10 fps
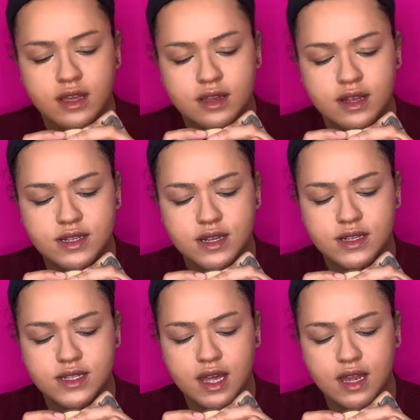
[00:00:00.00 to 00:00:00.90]

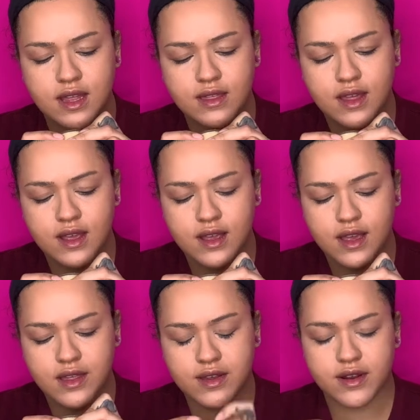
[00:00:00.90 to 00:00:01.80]
Doesn't say anything
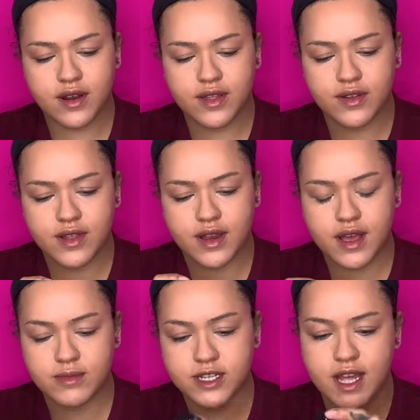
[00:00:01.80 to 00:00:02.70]
either other than
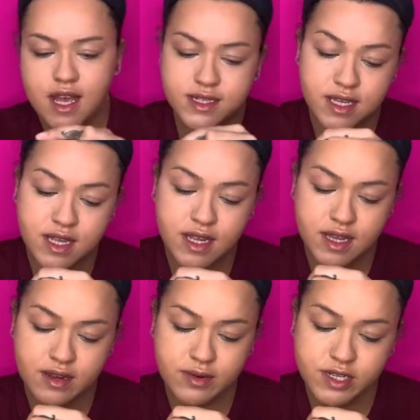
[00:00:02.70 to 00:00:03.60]
how much has in
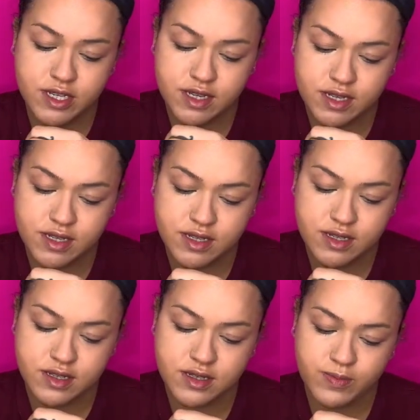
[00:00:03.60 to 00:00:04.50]
it, which
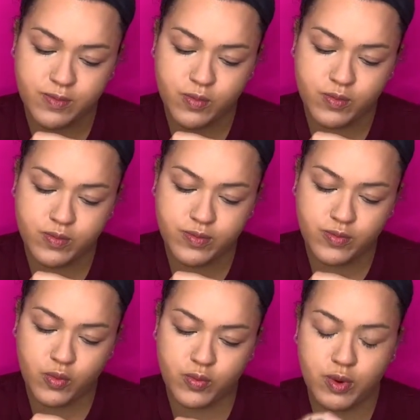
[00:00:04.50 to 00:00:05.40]
is
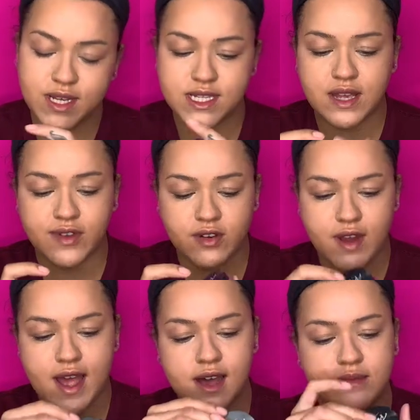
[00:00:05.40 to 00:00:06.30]
0.7
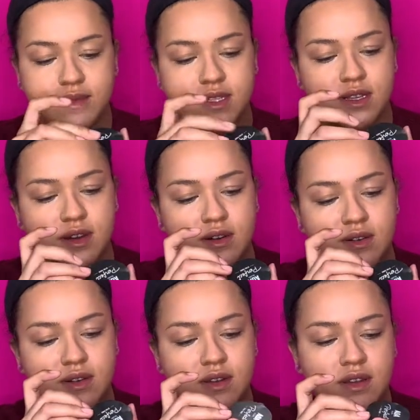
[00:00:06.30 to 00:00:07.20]
grams,
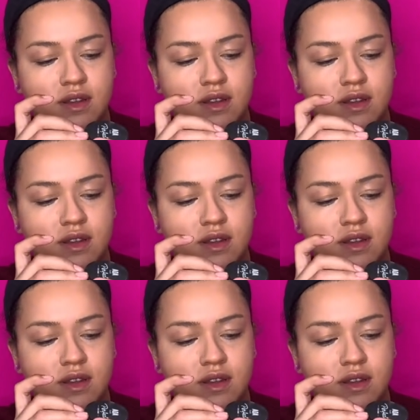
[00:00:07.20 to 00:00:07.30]
so...